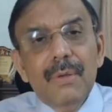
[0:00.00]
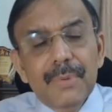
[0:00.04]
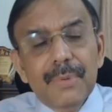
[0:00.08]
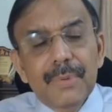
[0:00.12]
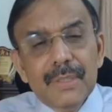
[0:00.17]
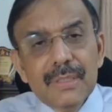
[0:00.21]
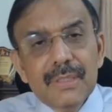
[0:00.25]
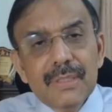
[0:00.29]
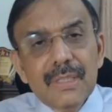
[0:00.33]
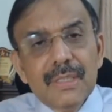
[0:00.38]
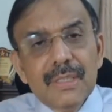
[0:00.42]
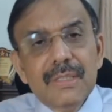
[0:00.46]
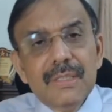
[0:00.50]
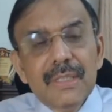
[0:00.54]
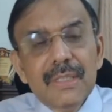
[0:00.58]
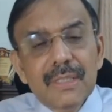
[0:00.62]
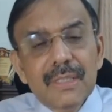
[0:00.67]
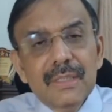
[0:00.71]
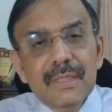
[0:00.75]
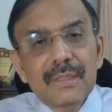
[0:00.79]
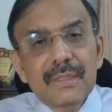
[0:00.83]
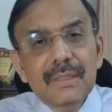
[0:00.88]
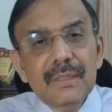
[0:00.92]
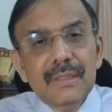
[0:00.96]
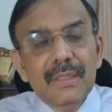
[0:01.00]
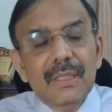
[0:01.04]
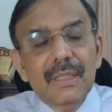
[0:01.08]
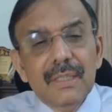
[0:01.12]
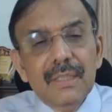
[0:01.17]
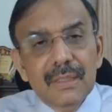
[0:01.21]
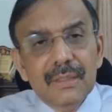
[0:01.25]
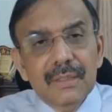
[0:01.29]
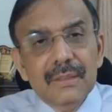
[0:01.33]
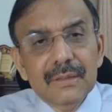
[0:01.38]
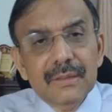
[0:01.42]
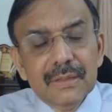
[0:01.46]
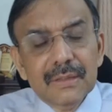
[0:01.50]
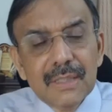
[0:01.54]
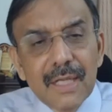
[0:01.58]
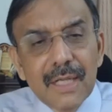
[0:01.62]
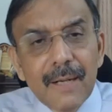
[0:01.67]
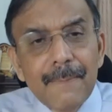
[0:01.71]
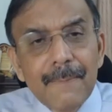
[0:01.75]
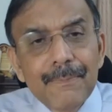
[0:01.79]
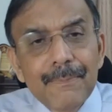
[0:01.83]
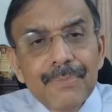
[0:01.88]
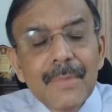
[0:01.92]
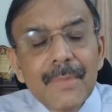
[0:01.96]
scrub and wear
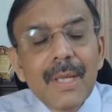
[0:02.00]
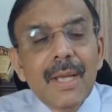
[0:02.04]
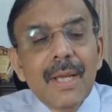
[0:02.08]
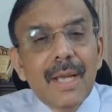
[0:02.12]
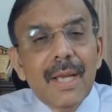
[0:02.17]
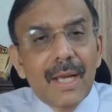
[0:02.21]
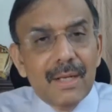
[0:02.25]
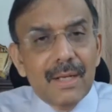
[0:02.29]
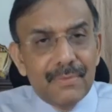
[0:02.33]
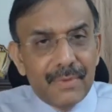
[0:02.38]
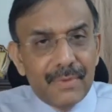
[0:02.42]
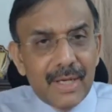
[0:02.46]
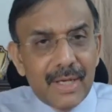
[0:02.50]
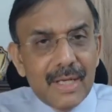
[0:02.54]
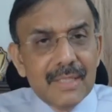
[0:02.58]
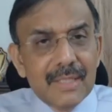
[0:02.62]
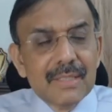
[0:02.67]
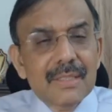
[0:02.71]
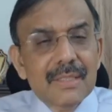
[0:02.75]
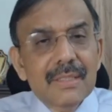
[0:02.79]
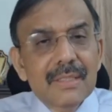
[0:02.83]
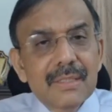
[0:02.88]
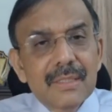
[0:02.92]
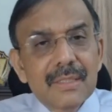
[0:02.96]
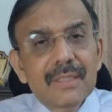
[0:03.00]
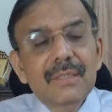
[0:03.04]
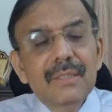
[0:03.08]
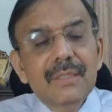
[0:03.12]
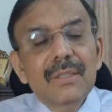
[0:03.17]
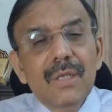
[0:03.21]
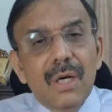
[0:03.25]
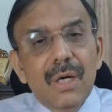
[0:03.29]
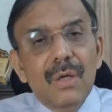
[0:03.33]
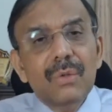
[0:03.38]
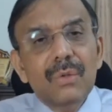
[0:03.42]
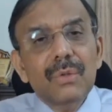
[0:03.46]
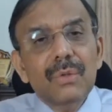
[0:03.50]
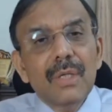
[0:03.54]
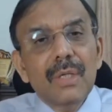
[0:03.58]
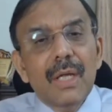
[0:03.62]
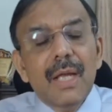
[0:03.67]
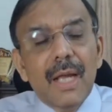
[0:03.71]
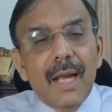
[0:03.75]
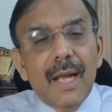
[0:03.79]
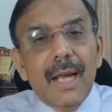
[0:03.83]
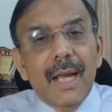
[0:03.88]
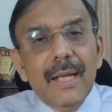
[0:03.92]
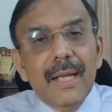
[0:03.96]
surgical gown and sterile
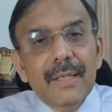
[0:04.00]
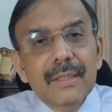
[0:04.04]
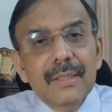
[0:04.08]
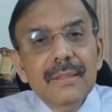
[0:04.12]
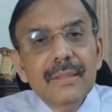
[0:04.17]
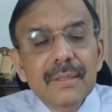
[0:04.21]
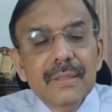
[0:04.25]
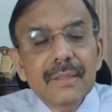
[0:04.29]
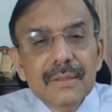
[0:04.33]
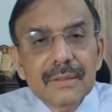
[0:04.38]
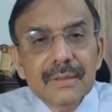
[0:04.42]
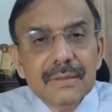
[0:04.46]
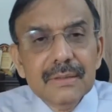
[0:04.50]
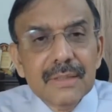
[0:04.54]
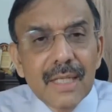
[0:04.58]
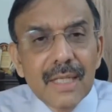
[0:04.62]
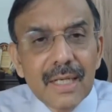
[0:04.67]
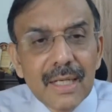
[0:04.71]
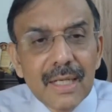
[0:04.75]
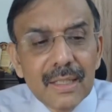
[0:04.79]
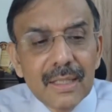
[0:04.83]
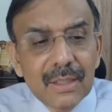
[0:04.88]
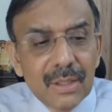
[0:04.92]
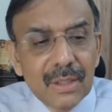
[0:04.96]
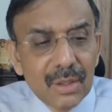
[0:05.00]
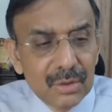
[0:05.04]
gloves. That is 3.